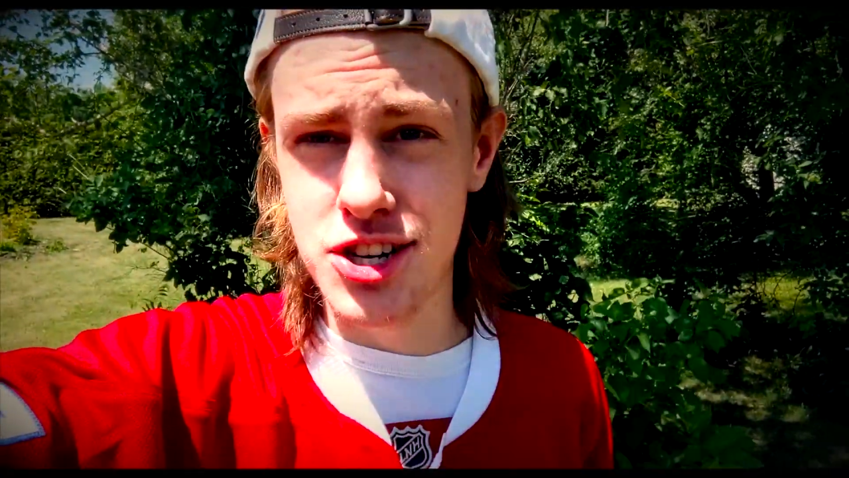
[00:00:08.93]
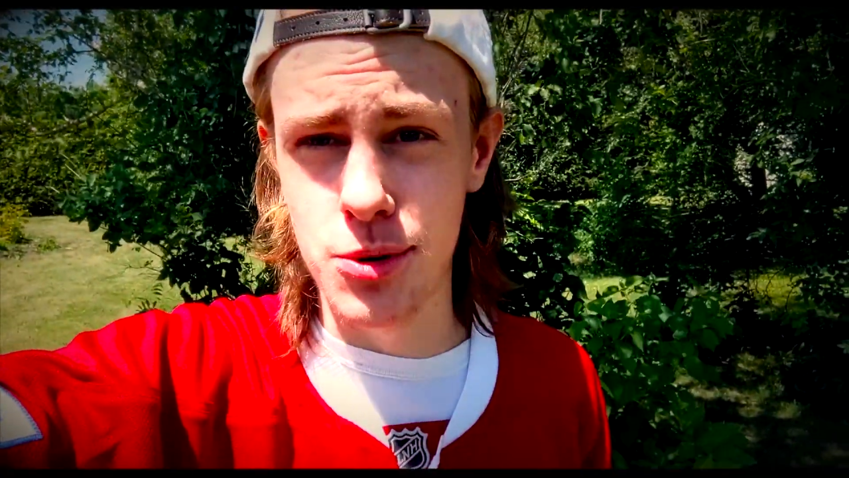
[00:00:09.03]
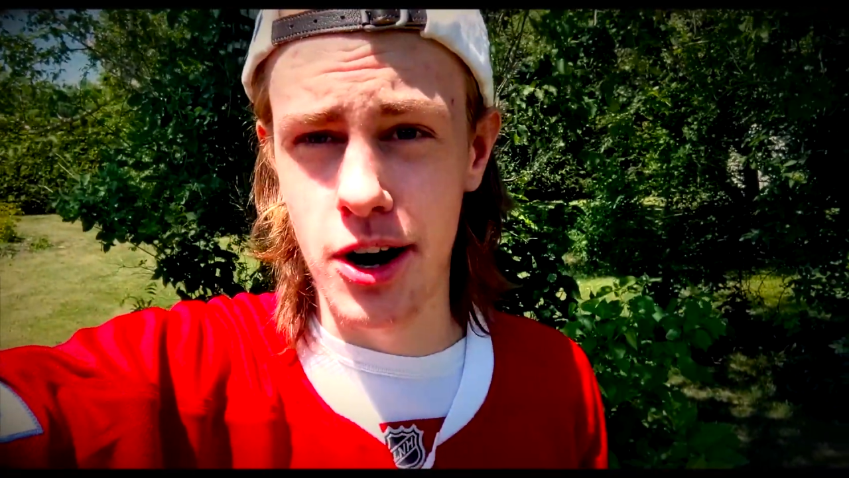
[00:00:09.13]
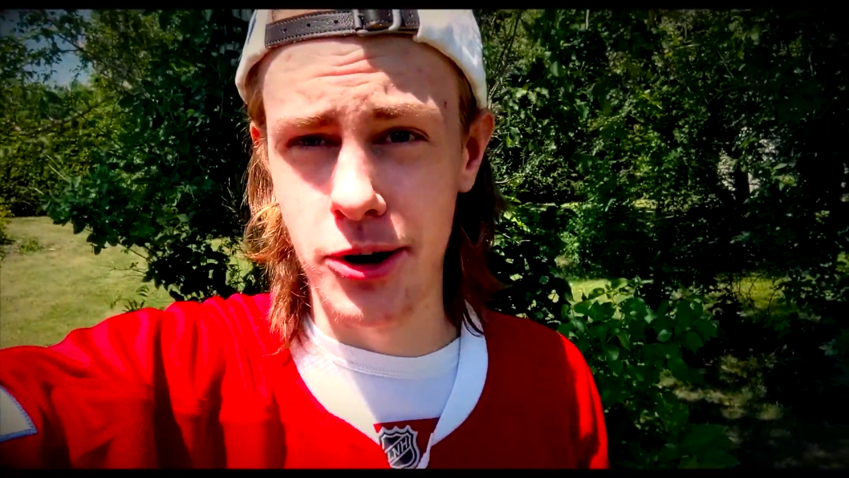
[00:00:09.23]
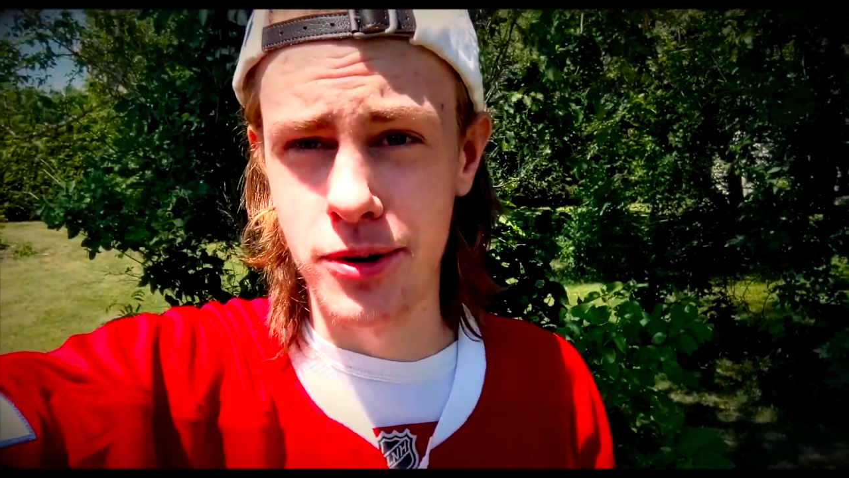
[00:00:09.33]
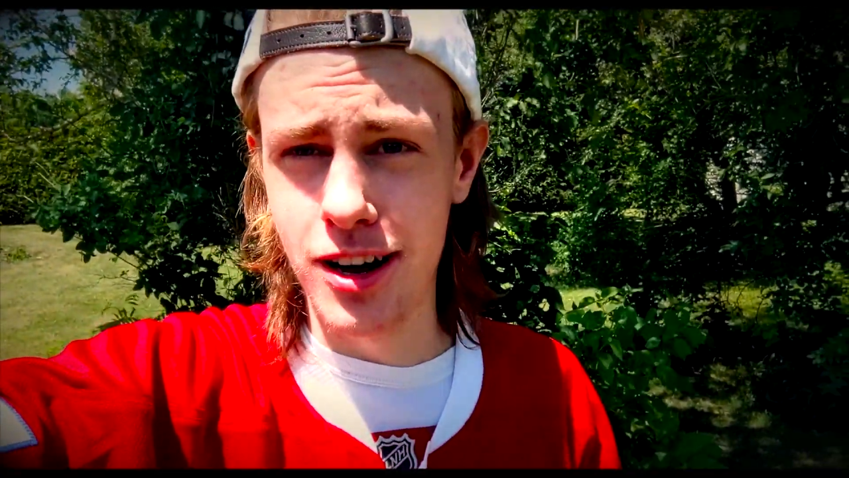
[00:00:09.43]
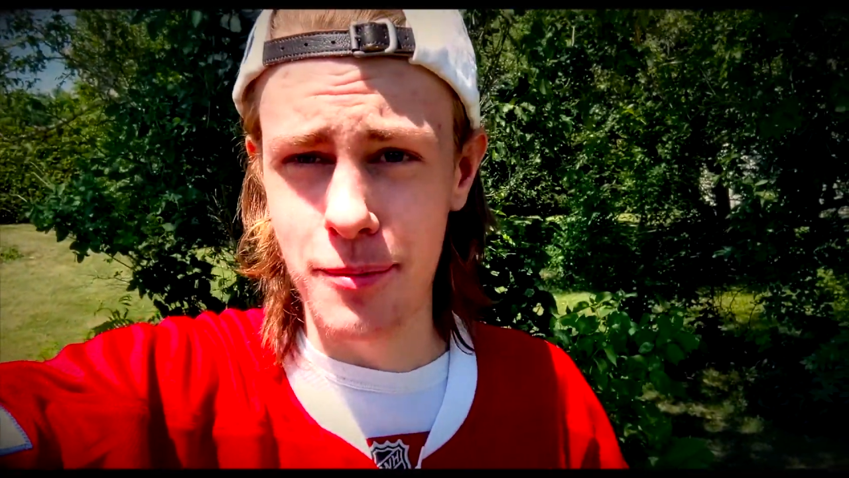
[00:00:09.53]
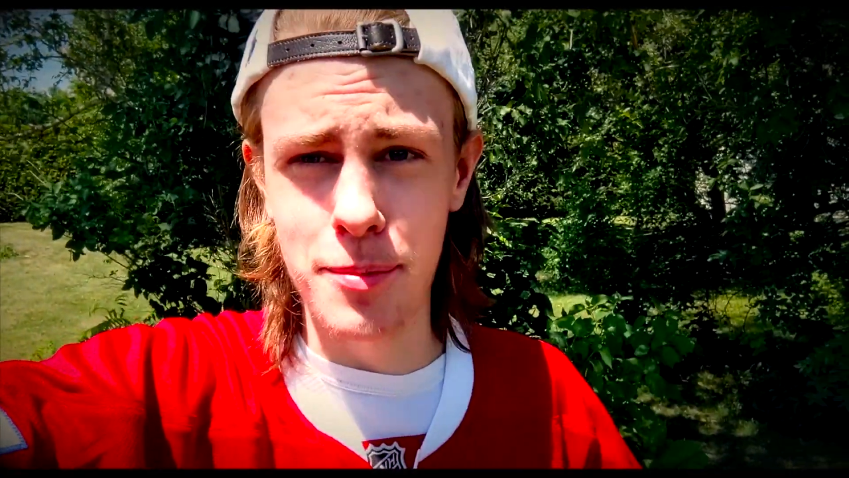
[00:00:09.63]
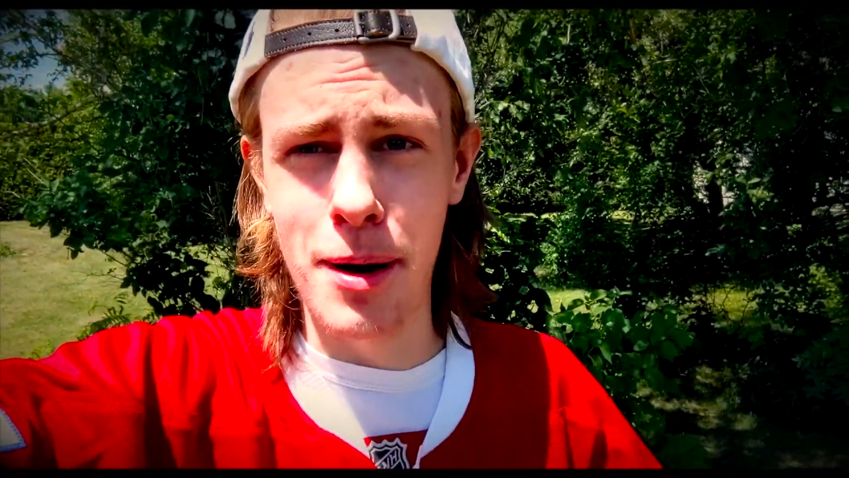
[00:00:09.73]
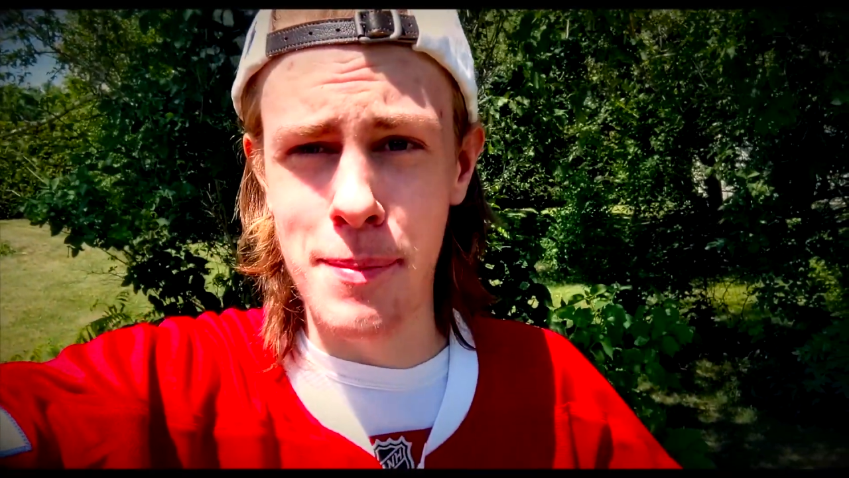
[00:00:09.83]
Toronto, I'm
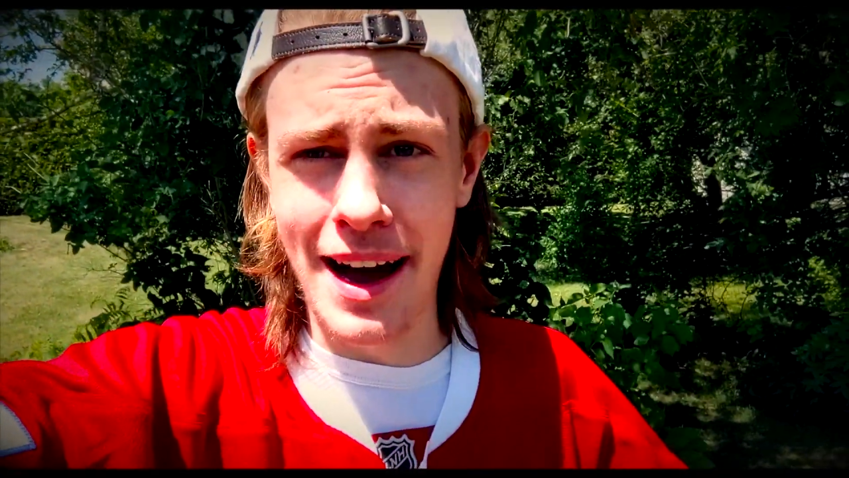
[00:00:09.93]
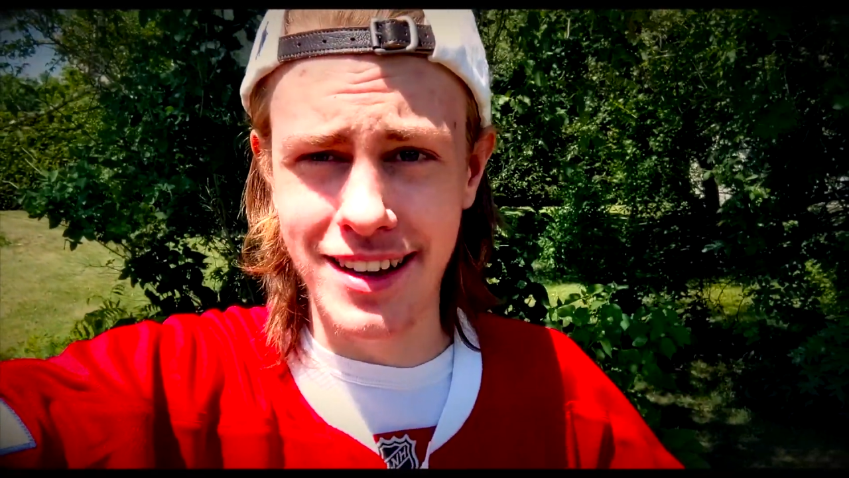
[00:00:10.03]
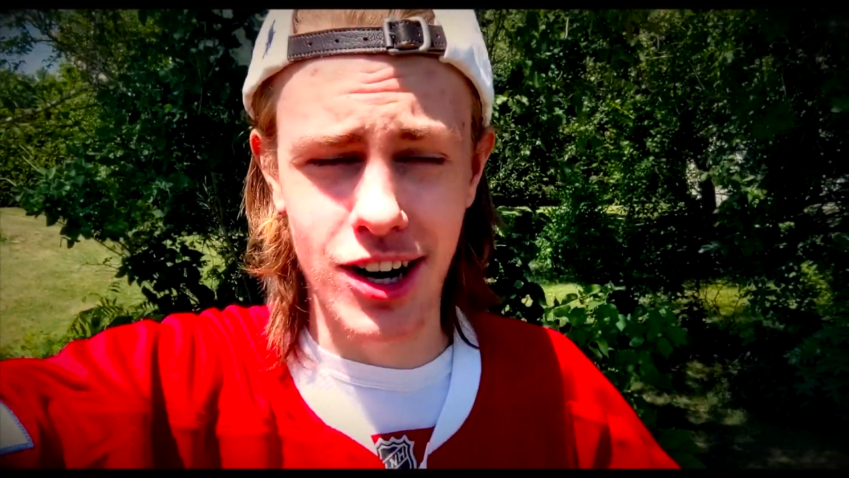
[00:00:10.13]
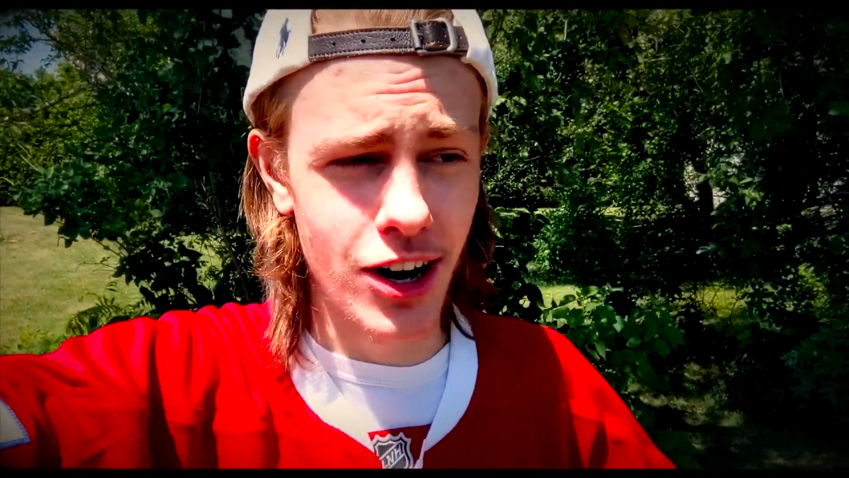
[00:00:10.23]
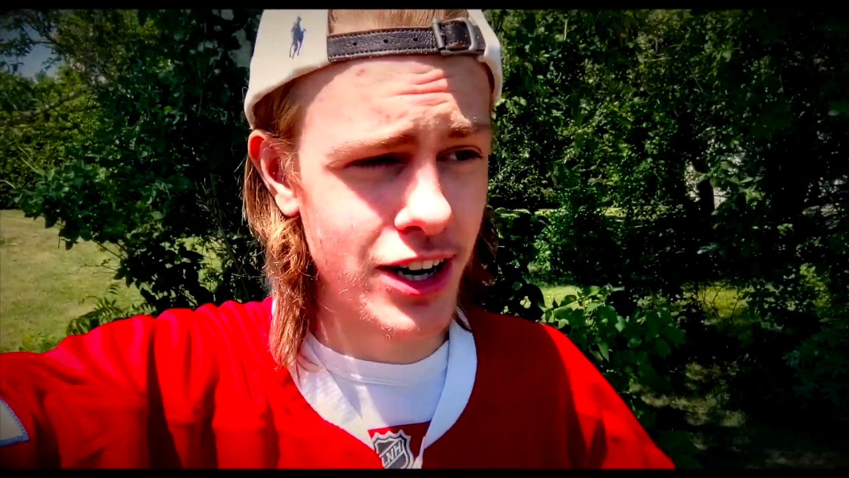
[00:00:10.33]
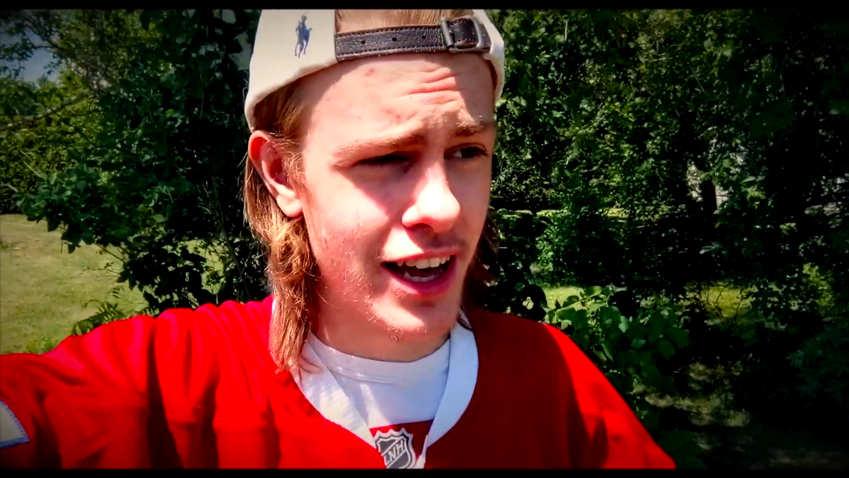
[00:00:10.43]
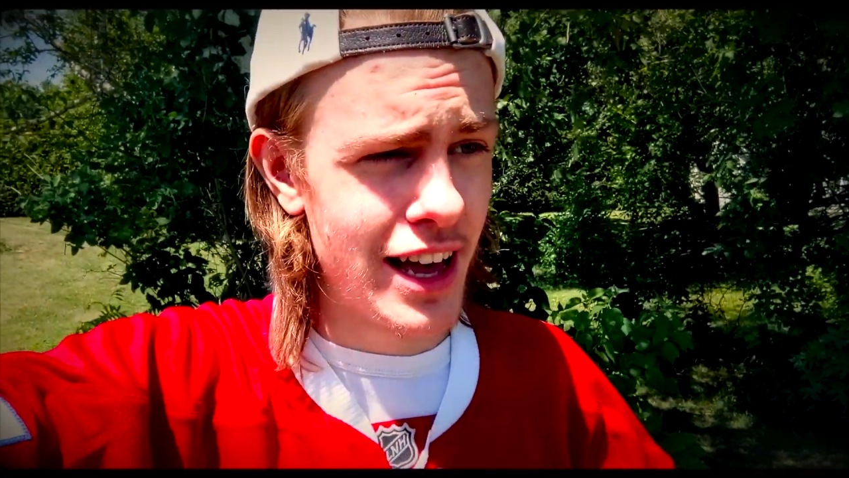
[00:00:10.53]
in my backyard.